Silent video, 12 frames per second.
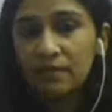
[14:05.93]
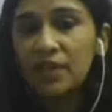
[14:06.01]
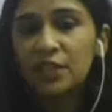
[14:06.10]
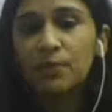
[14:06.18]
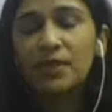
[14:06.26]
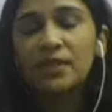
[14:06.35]

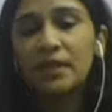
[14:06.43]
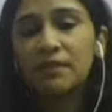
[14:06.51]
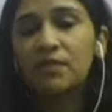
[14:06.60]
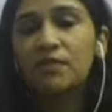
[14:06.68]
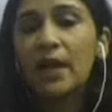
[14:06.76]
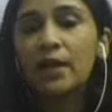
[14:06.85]
investments that
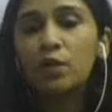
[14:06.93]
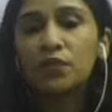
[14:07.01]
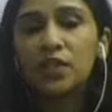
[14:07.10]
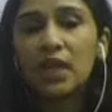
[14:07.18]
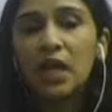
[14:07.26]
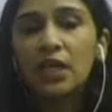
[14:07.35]
we've had
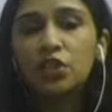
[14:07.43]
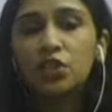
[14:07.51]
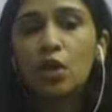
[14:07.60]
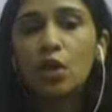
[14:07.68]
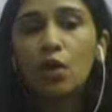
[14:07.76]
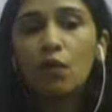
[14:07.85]
over the
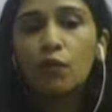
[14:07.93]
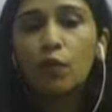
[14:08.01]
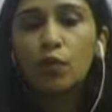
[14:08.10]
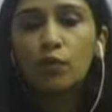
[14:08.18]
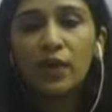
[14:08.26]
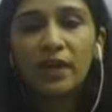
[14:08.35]
last
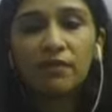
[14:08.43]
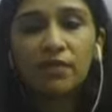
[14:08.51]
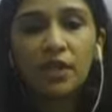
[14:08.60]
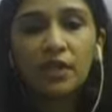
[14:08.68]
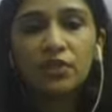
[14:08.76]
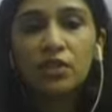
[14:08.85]
4 to 5
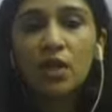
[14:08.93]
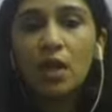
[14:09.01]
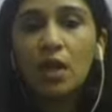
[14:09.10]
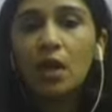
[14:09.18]
years,